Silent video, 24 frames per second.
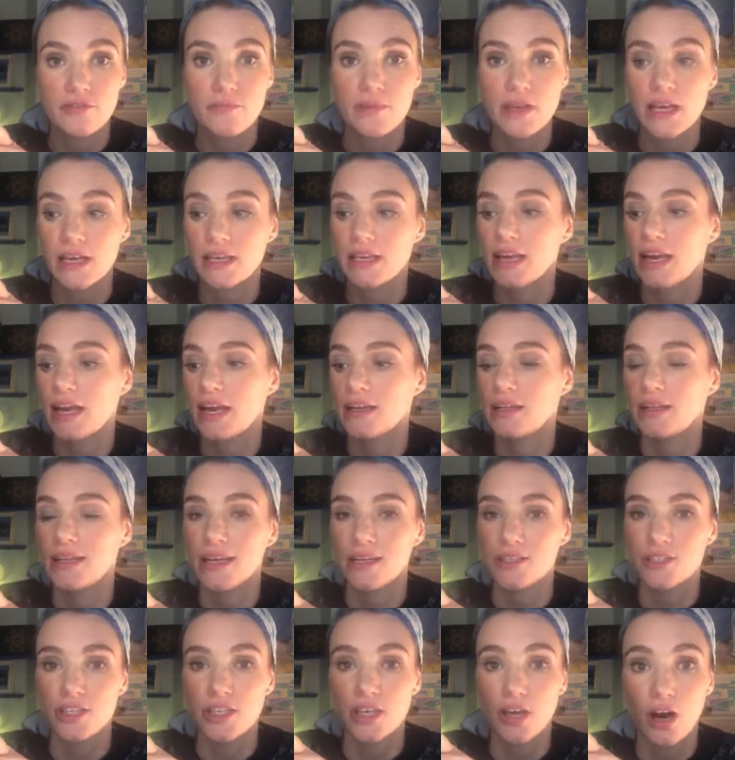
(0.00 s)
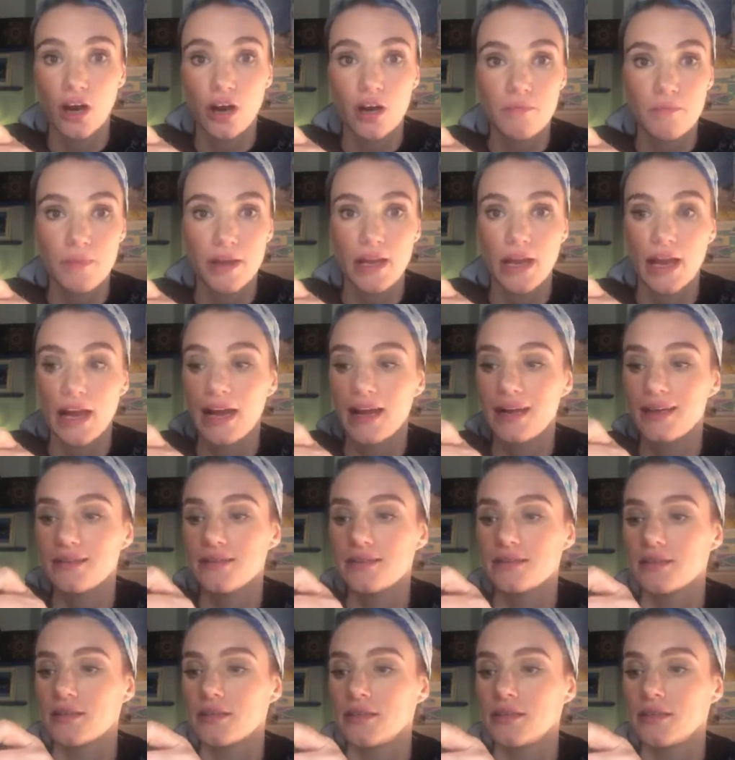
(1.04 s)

I can't. They actually hurt my hand.